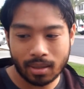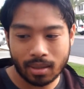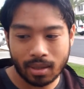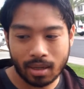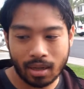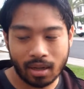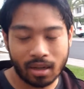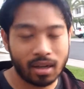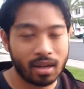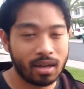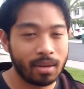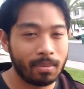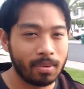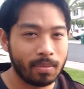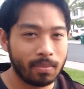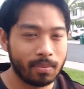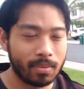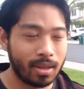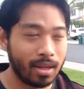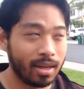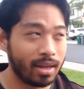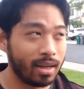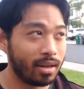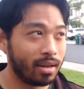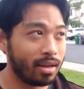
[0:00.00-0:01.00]
like
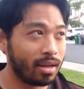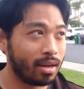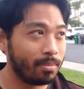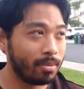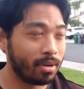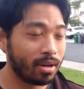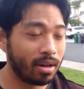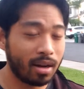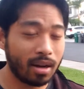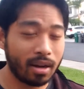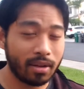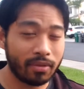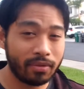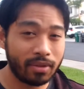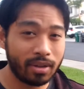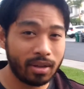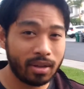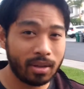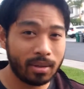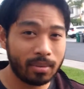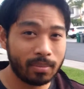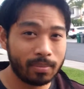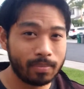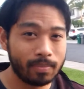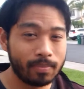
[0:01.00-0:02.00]
a cup of
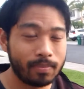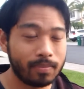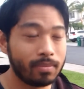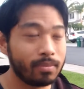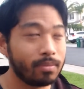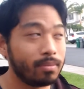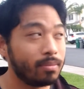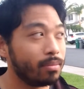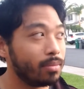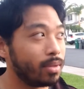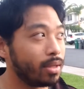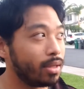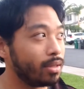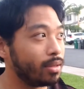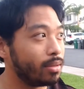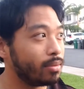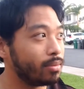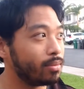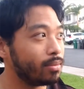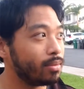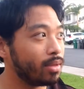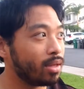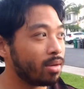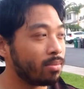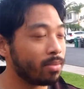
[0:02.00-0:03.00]
coffee, but
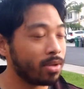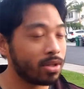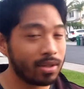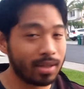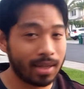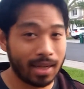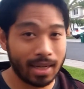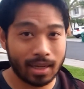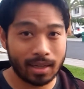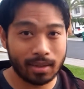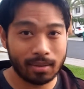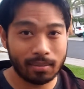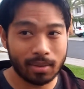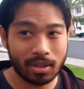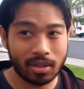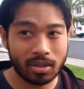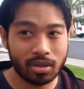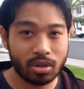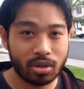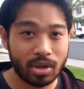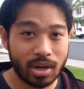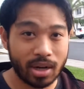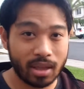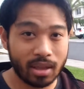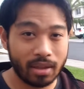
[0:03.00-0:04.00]
almost like the
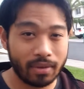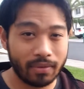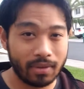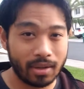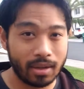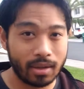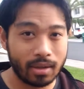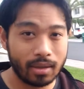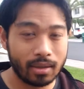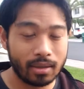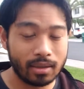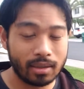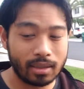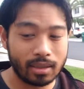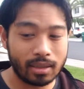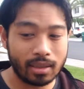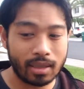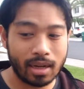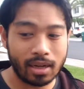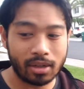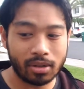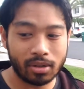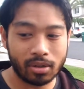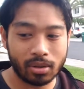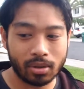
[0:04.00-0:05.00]
strength of a
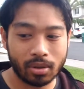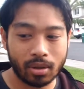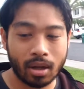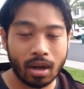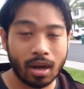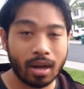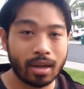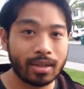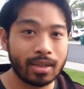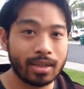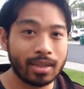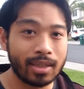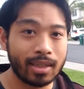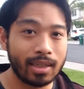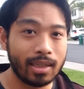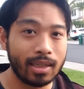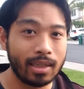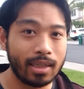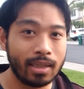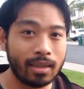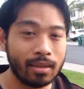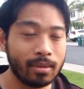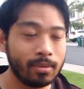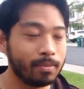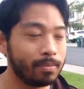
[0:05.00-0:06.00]
natural hot tea.